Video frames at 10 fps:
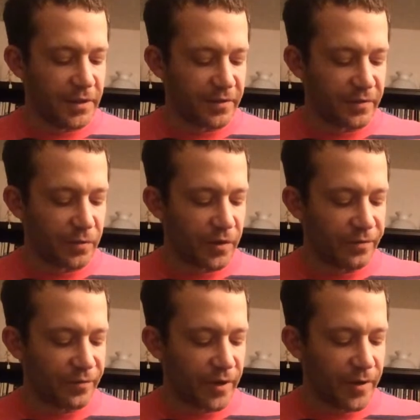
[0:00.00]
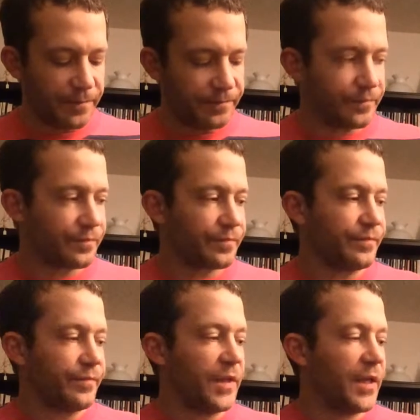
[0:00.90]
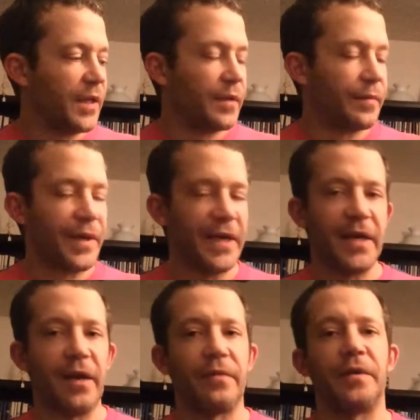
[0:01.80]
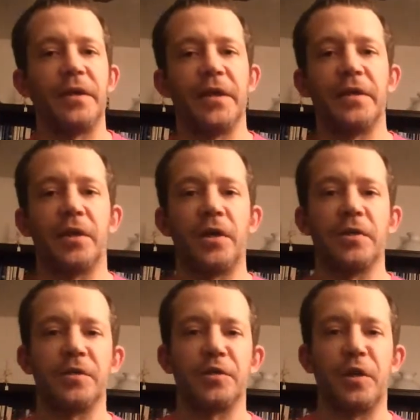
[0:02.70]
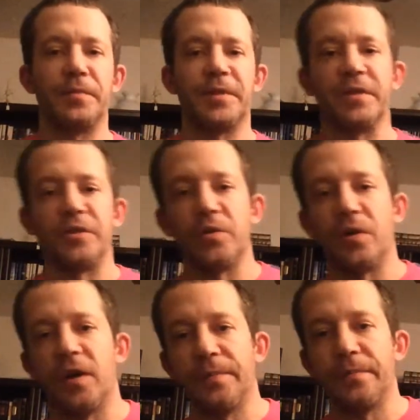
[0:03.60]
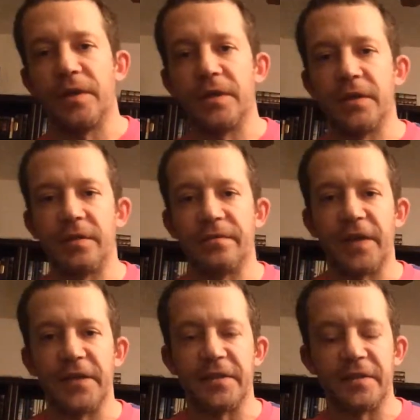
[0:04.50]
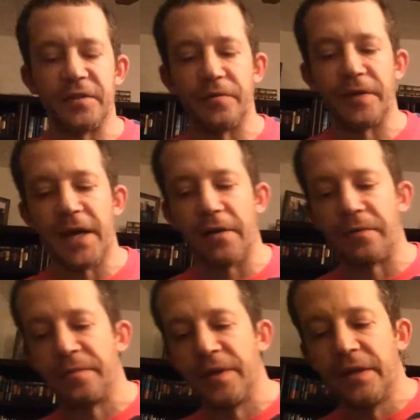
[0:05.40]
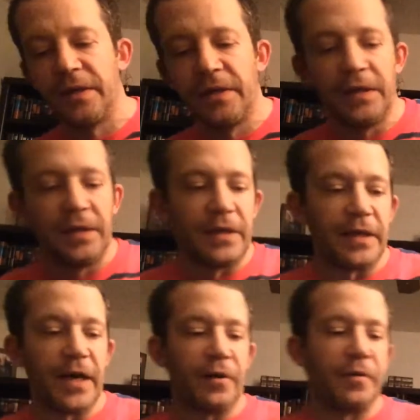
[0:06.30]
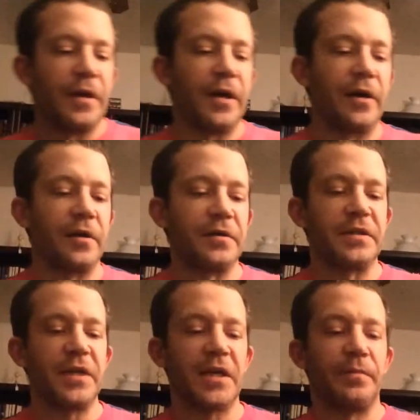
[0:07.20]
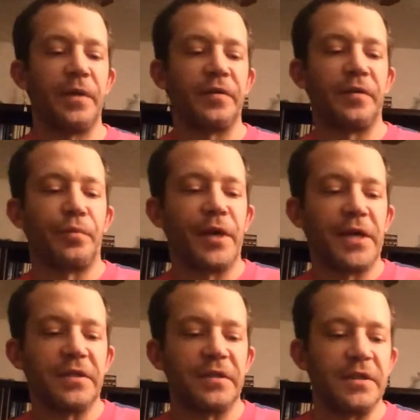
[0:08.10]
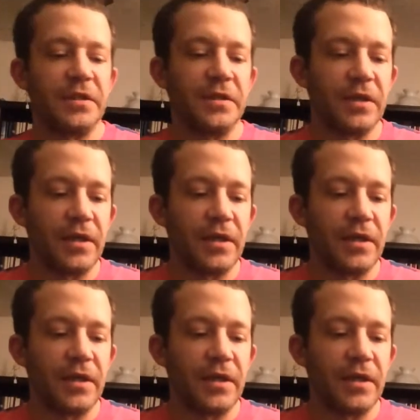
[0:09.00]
E at the 12th fret, and then back down. Again, calling the sharps as you go up and the flats as you go down. Now, our second method of practicing